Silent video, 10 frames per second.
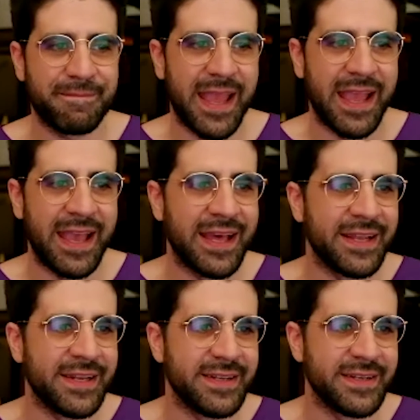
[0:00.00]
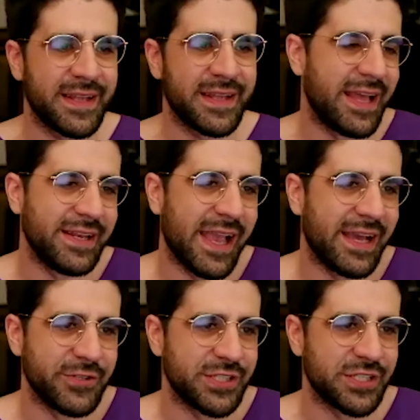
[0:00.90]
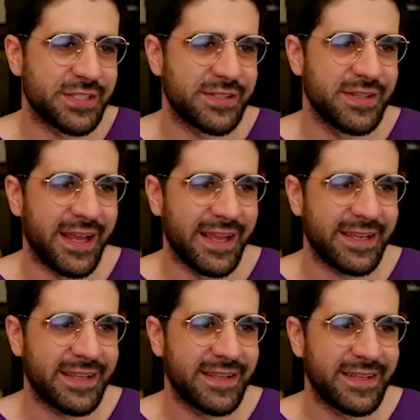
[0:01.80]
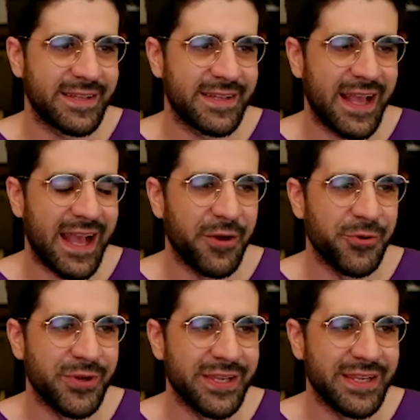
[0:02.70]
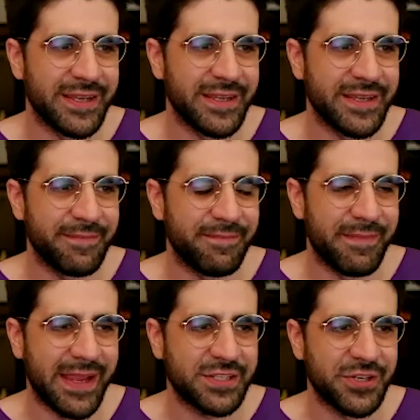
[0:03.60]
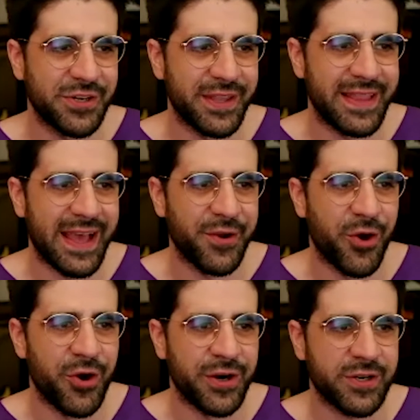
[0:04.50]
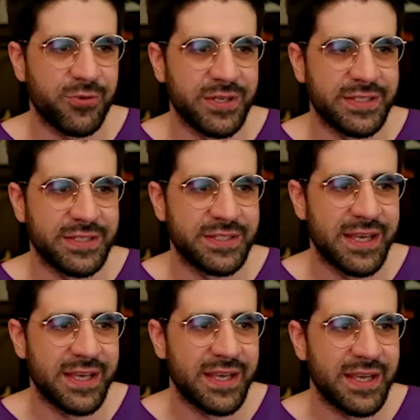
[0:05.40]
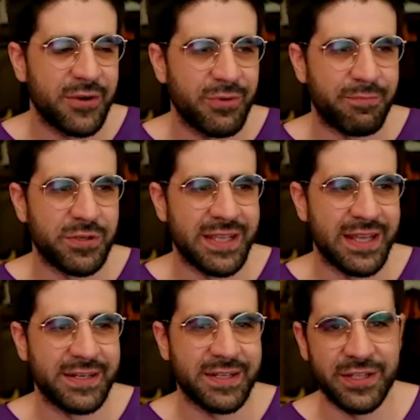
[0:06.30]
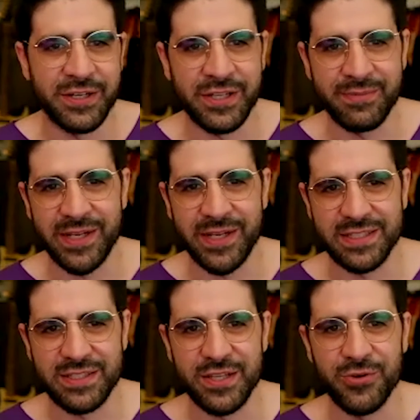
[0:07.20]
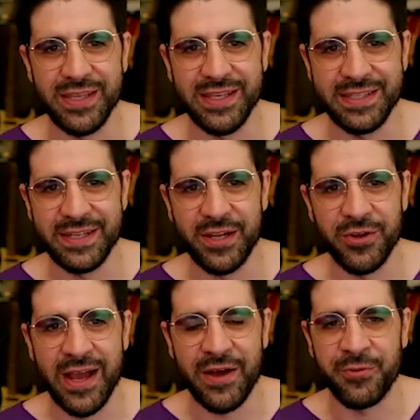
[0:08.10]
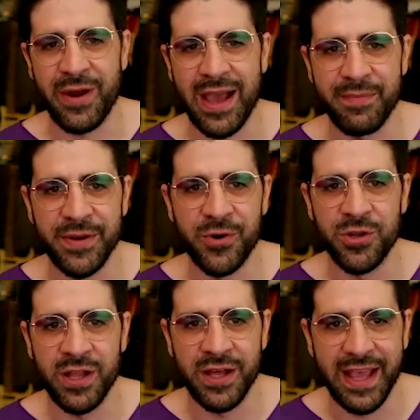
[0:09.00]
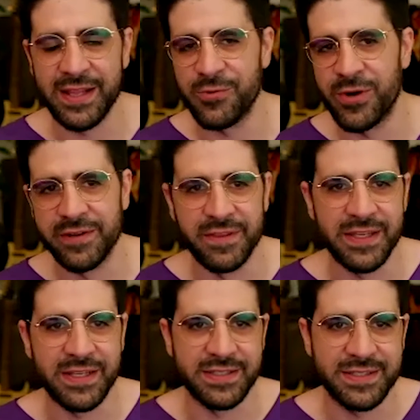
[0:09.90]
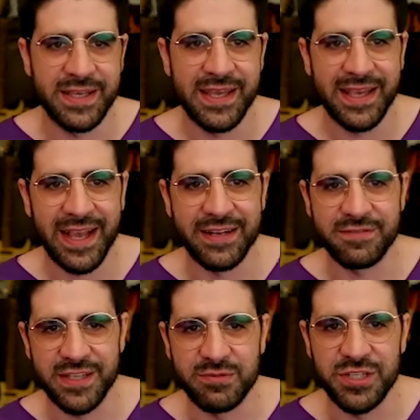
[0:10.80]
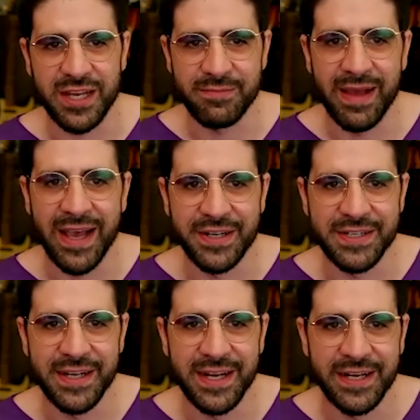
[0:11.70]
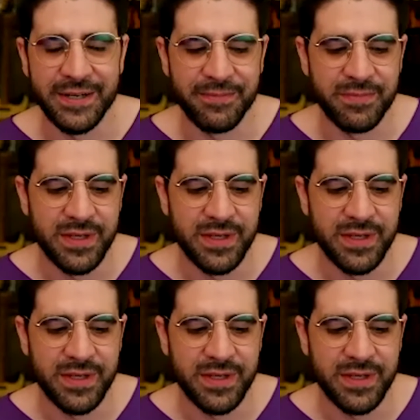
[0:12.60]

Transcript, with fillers: and and yeah, it was just like, how do we make sure that that arc was represented clearly? Because it's so easy to go down the rabbit hole on any one of these kind of subject matter. Um,